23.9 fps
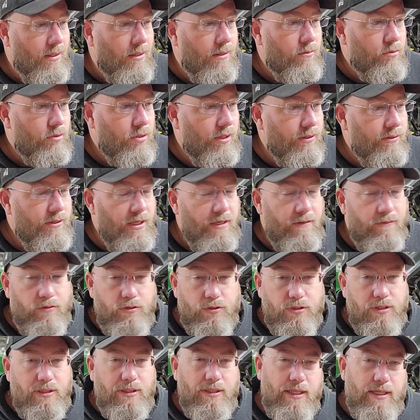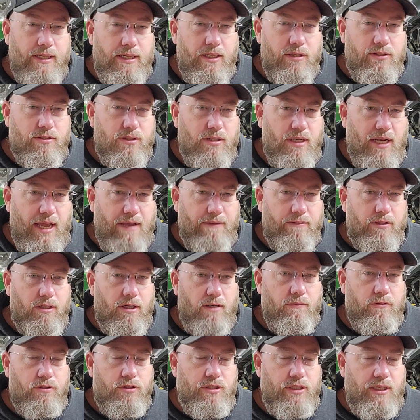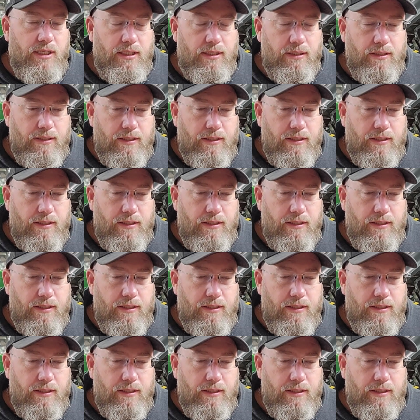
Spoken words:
Trying to think if there's anything else that I haven't covered yet.